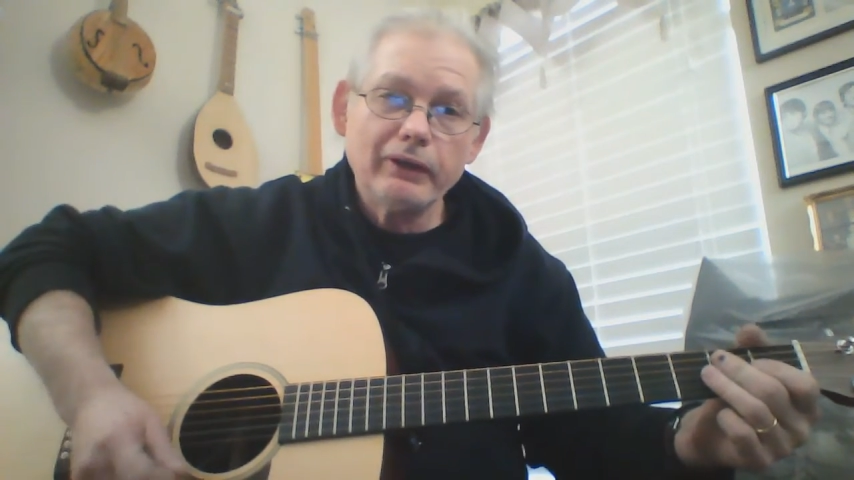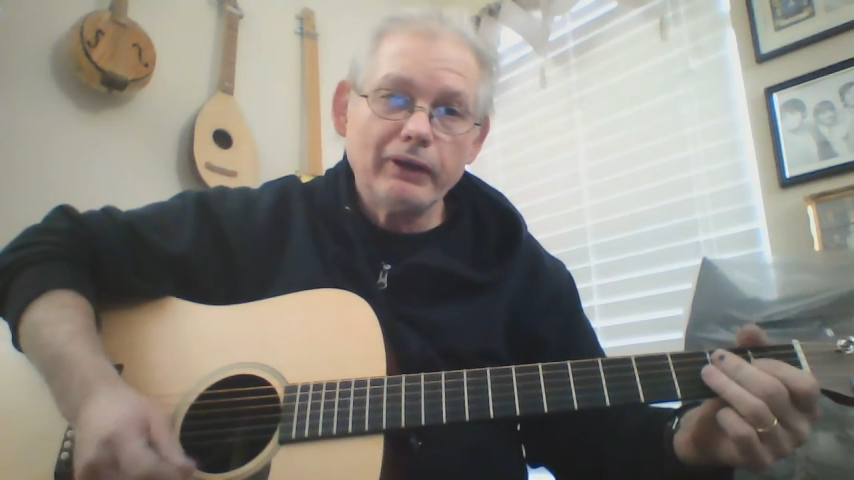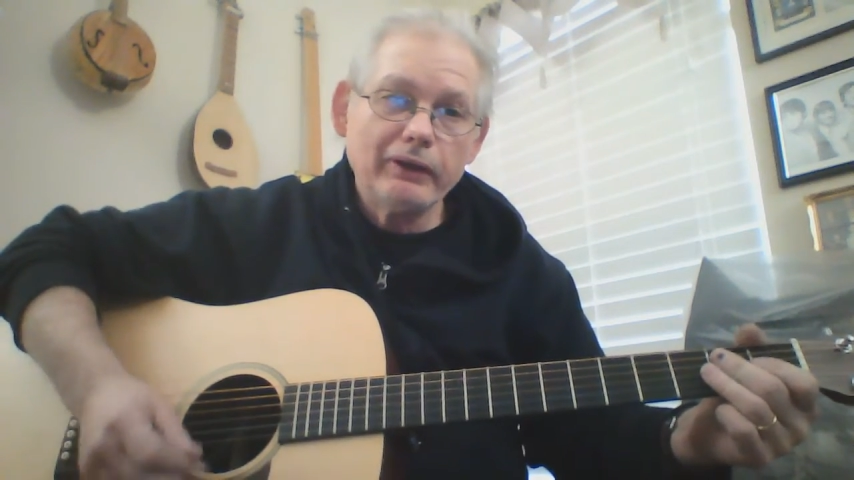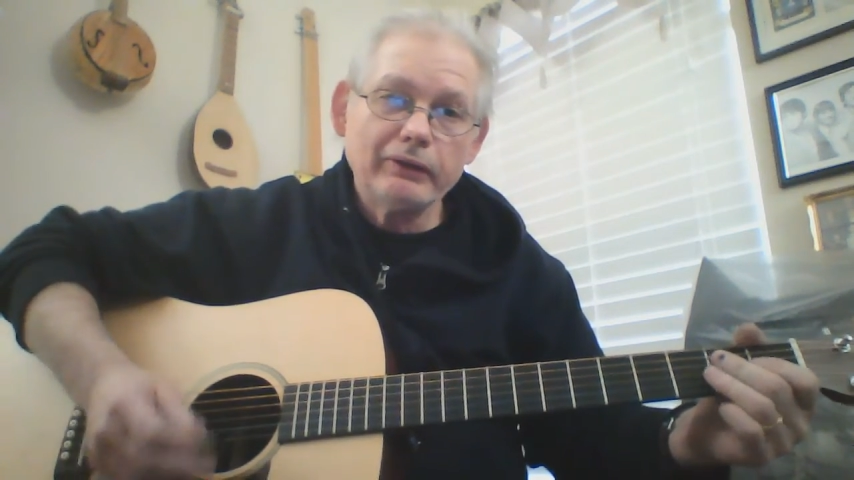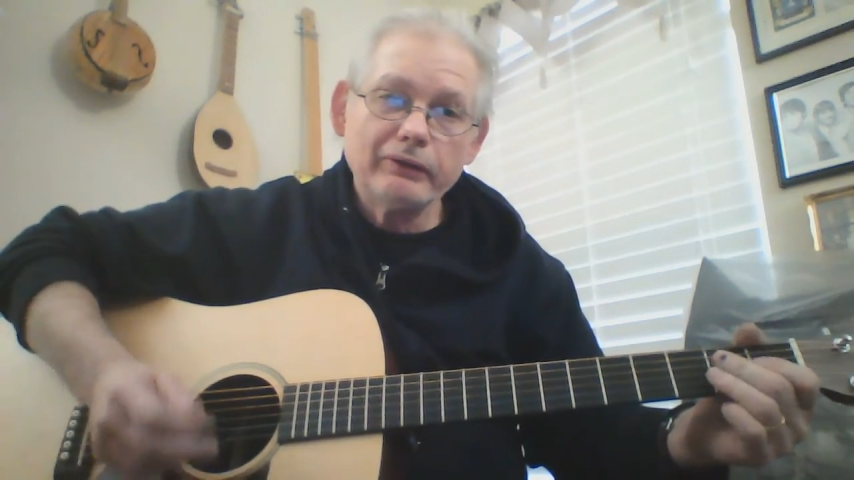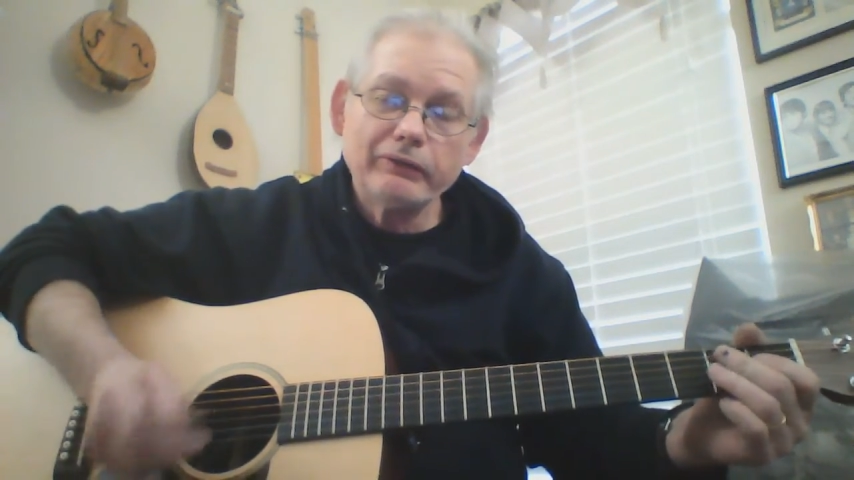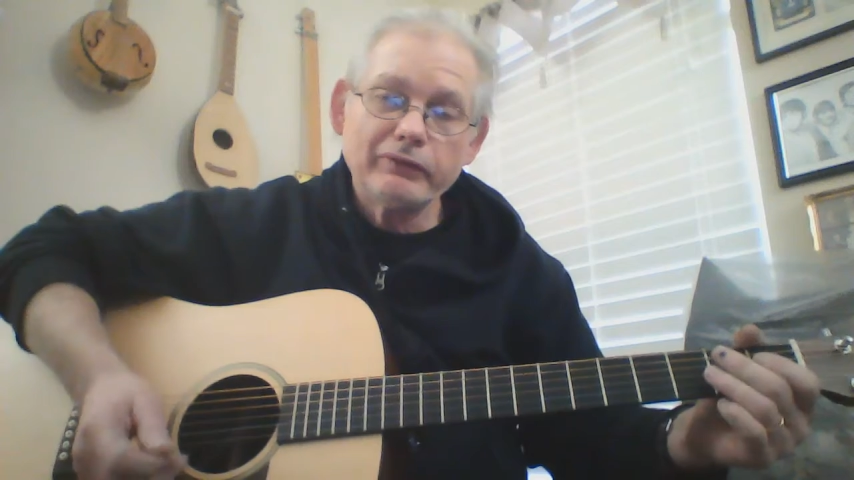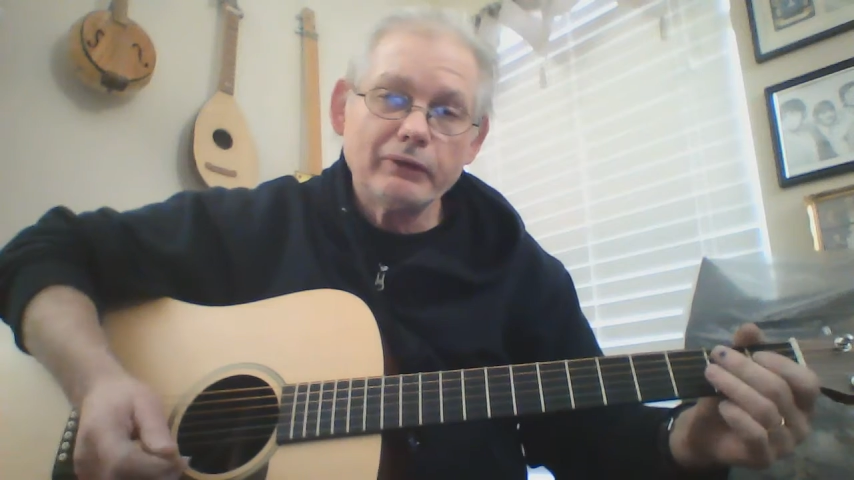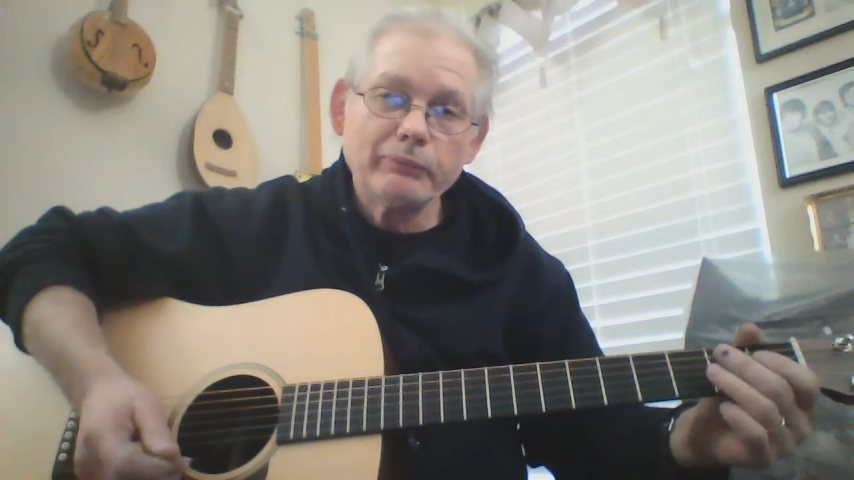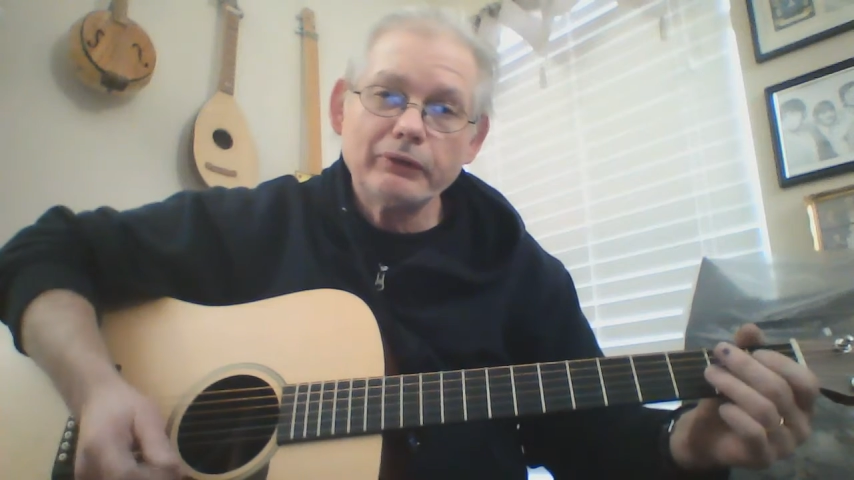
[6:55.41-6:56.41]
And it's
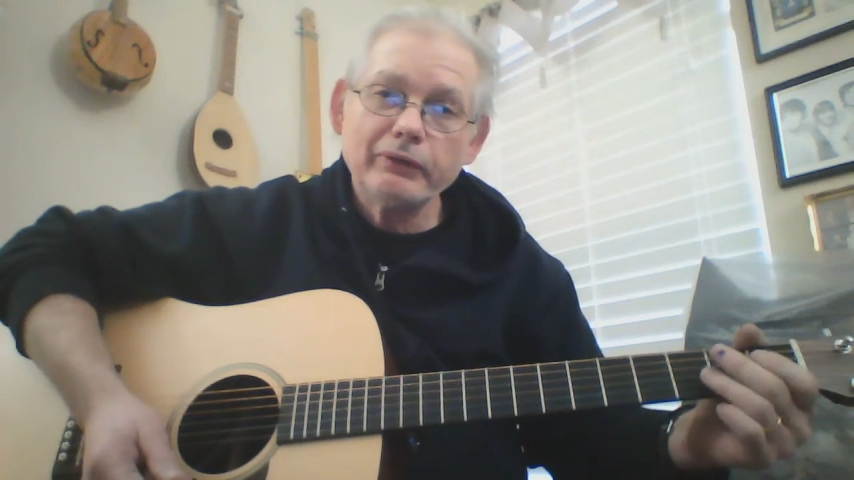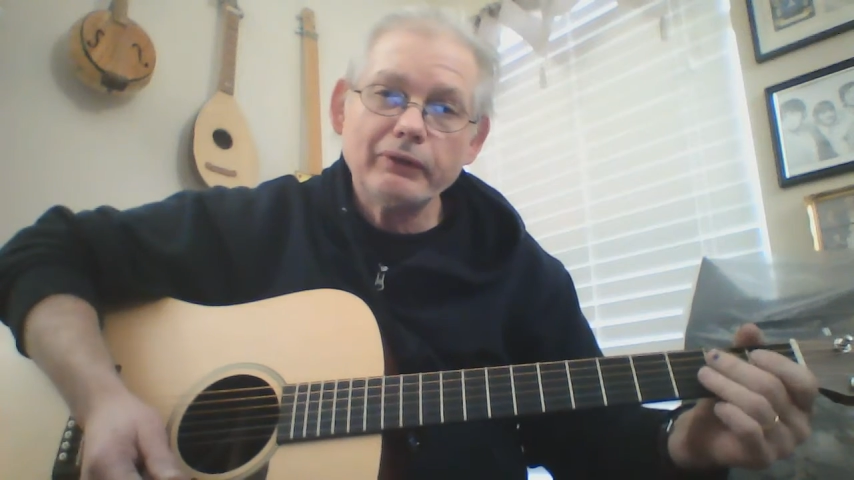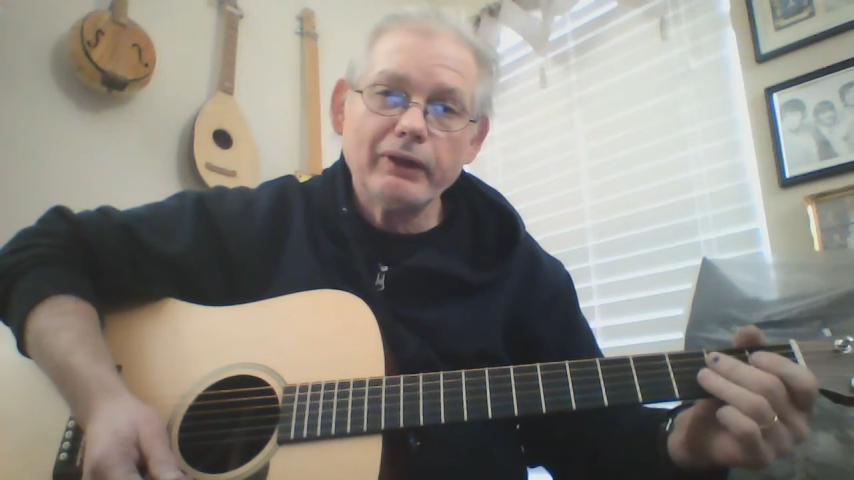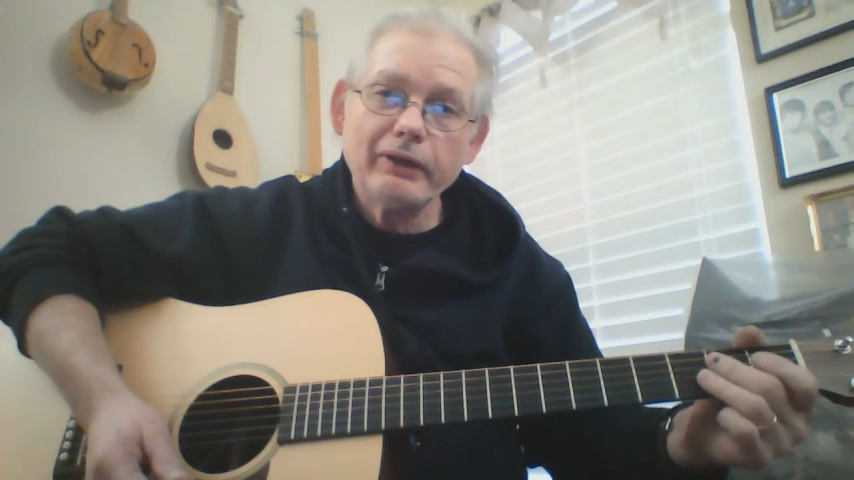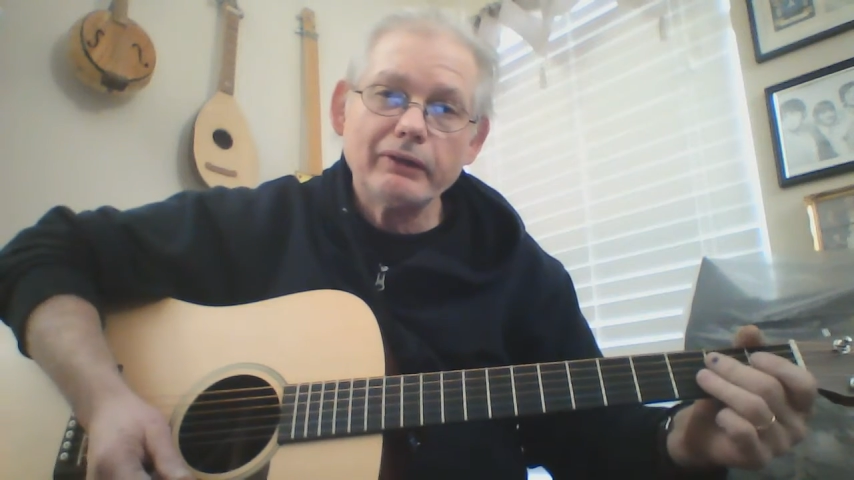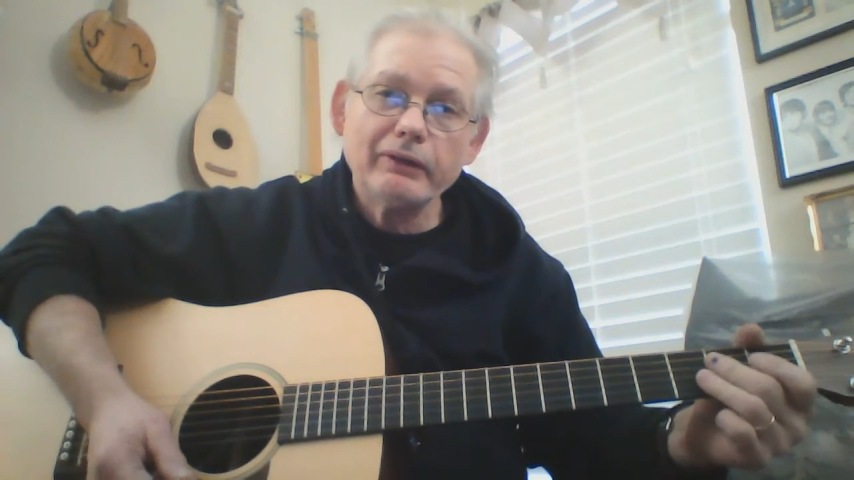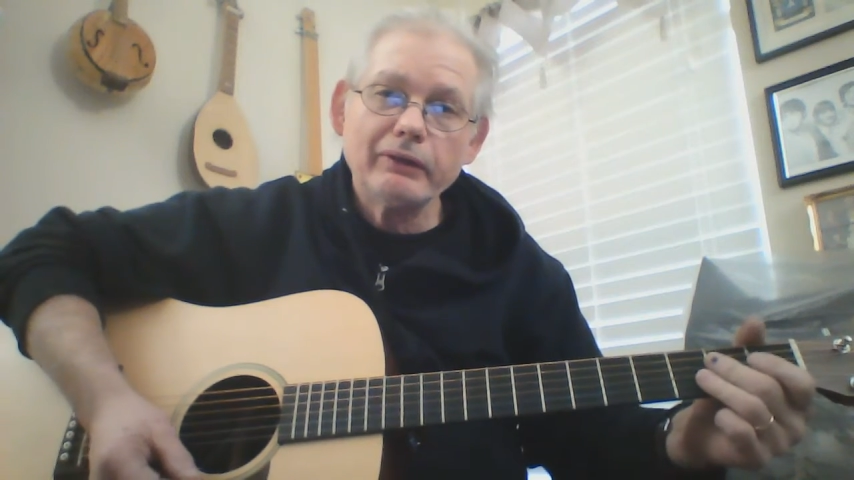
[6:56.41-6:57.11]
something that